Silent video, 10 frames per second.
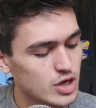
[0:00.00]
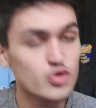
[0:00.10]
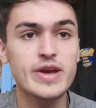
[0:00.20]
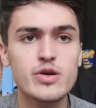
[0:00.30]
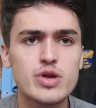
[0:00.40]

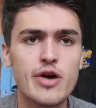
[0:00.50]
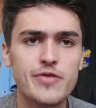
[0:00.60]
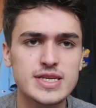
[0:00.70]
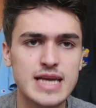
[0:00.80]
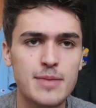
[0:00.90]
cranial nerve
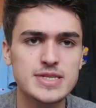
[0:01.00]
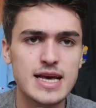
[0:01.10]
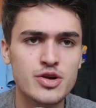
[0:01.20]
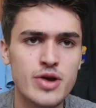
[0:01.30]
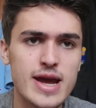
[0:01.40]
exam, is
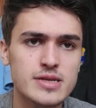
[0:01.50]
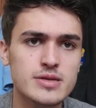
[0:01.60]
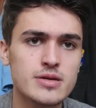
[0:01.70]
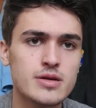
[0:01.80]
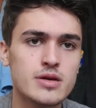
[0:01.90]
that correct?